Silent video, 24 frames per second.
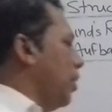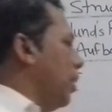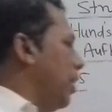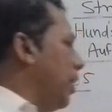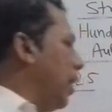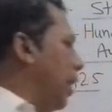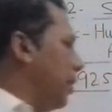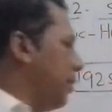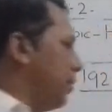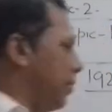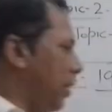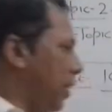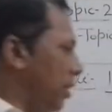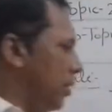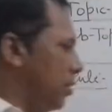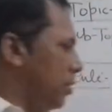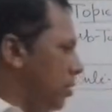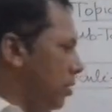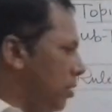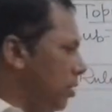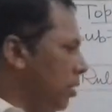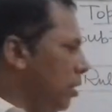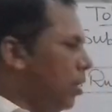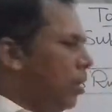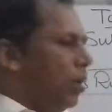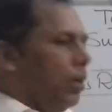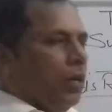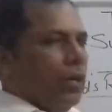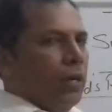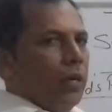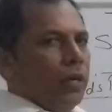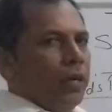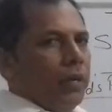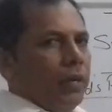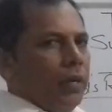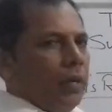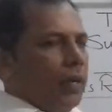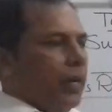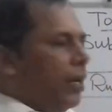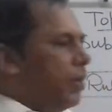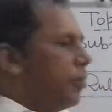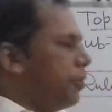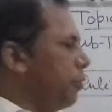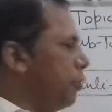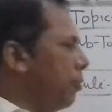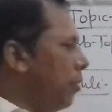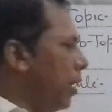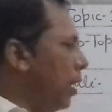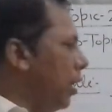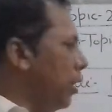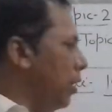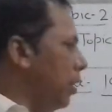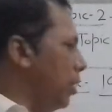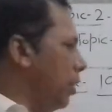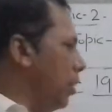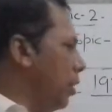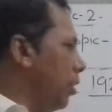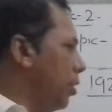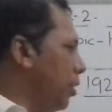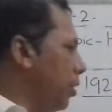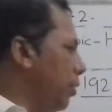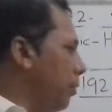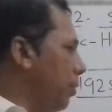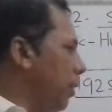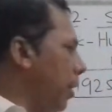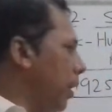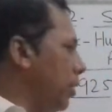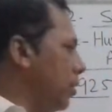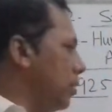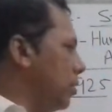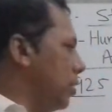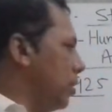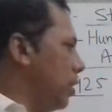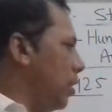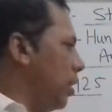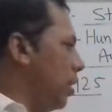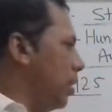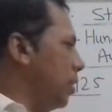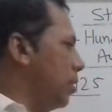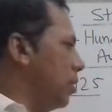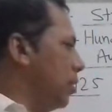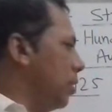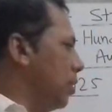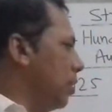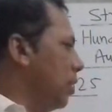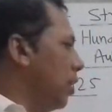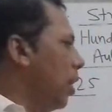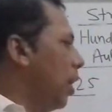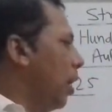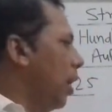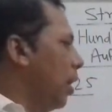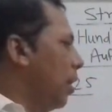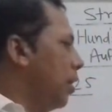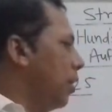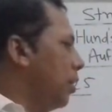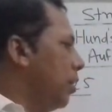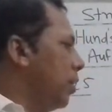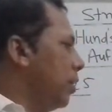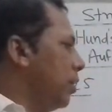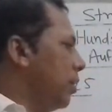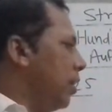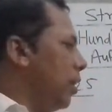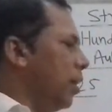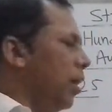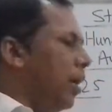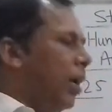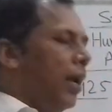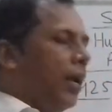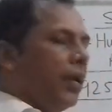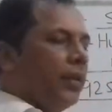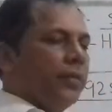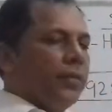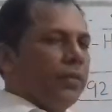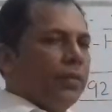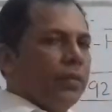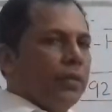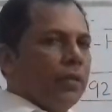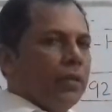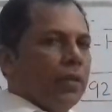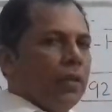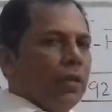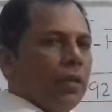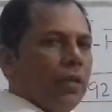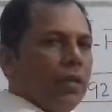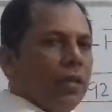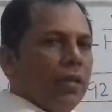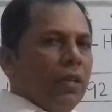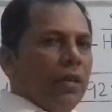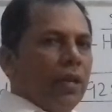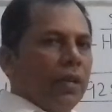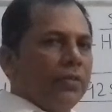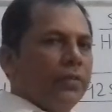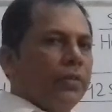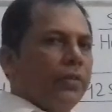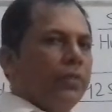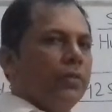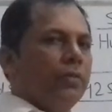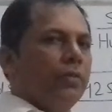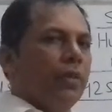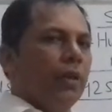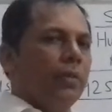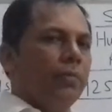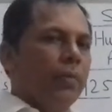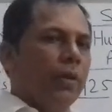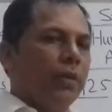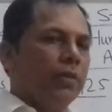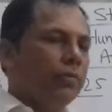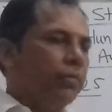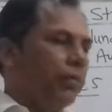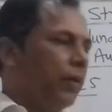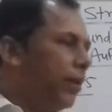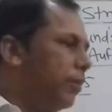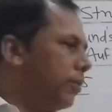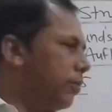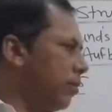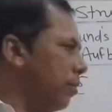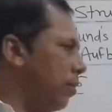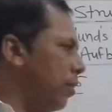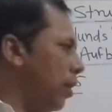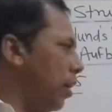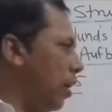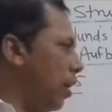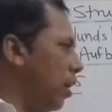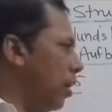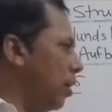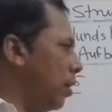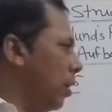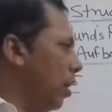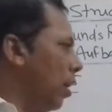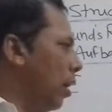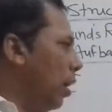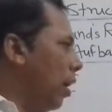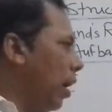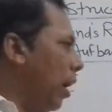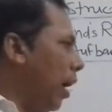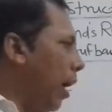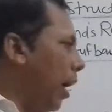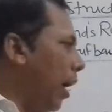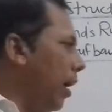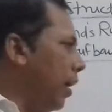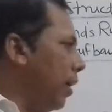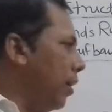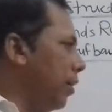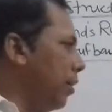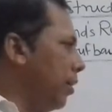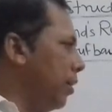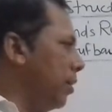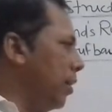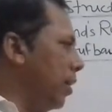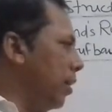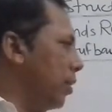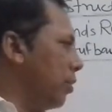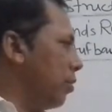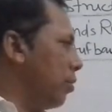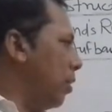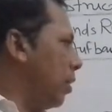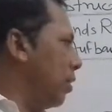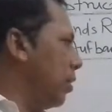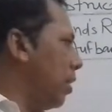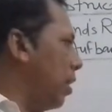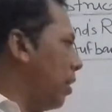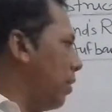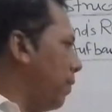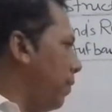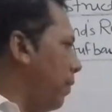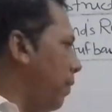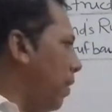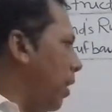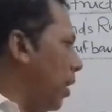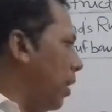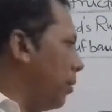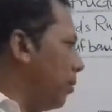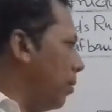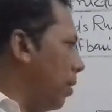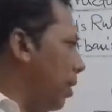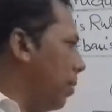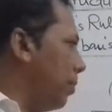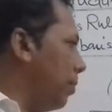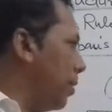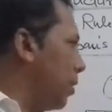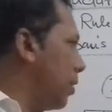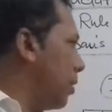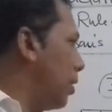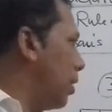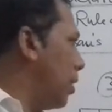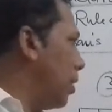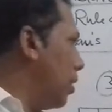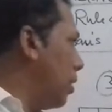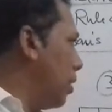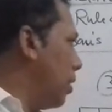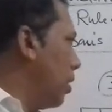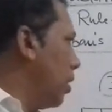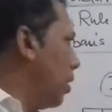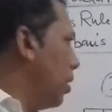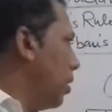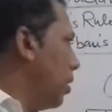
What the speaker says: read as such: dxy, dyz, dzx, dx square minus y square and dz square. There are 5 orbitals